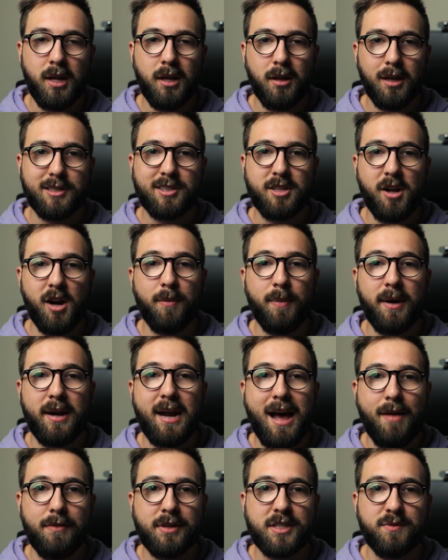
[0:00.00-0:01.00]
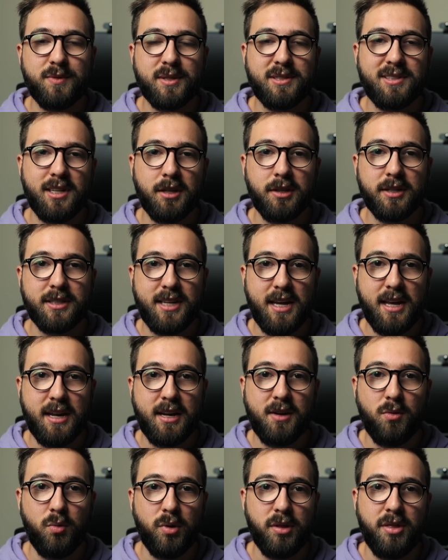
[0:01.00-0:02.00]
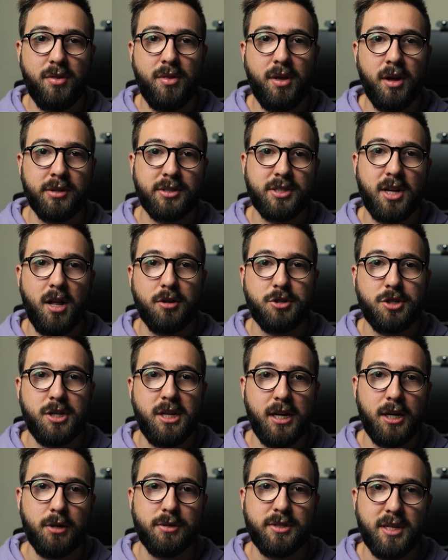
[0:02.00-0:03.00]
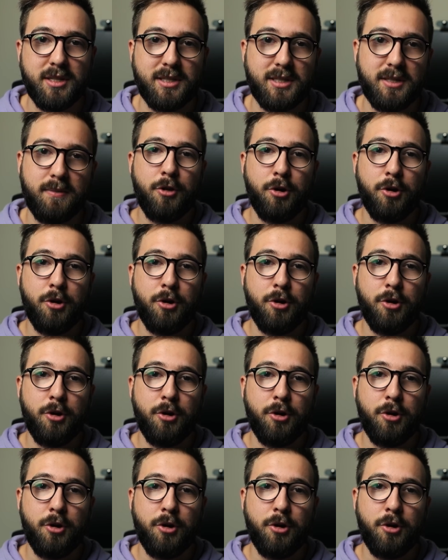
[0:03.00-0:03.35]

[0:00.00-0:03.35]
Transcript: let's talk about how that's facilitated within the Ontology ecosystem.